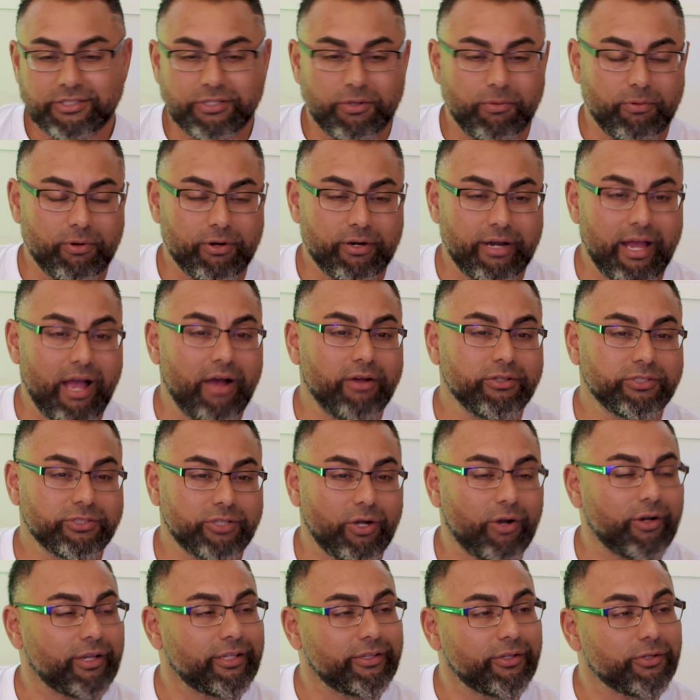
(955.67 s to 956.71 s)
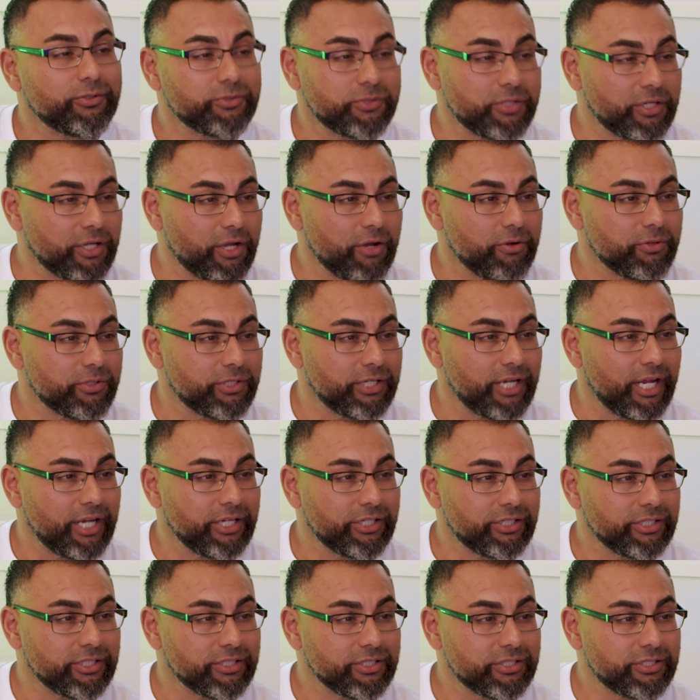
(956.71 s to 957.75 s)
so we're now starting those
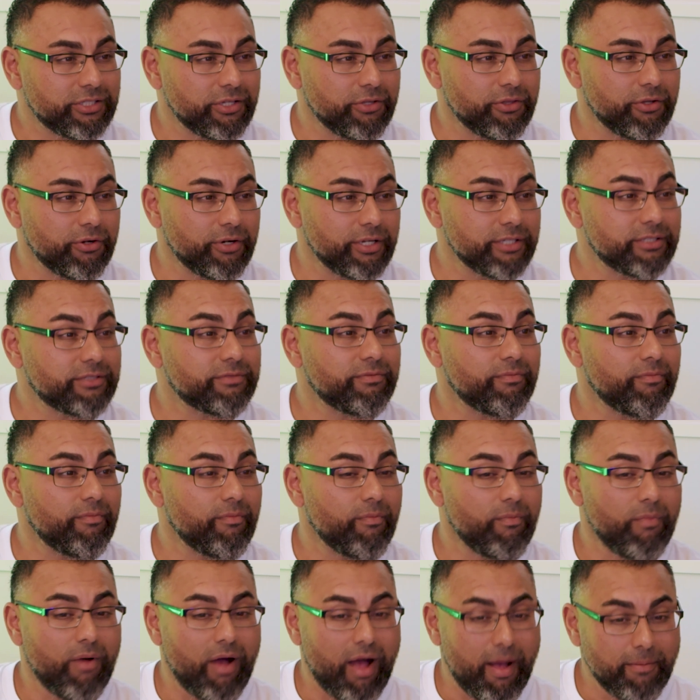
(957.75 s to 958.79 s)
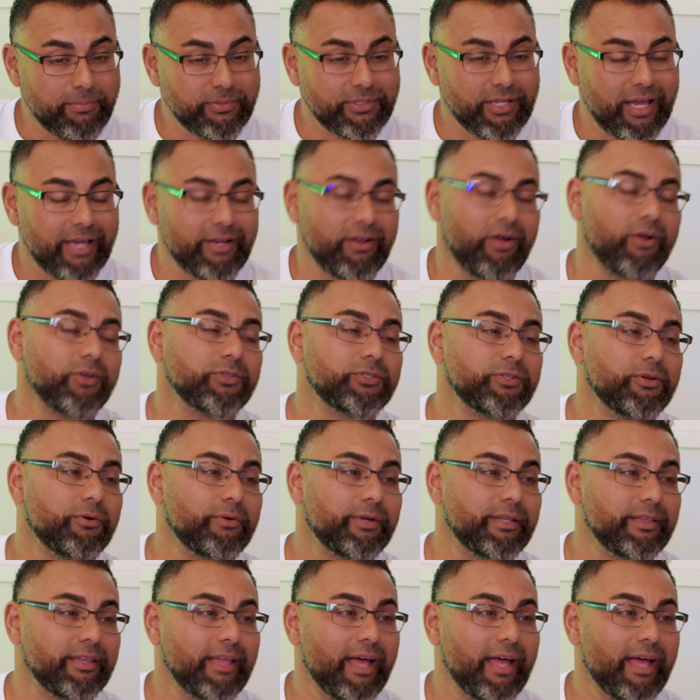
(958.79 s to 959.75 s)
negotiations. So there is upside also in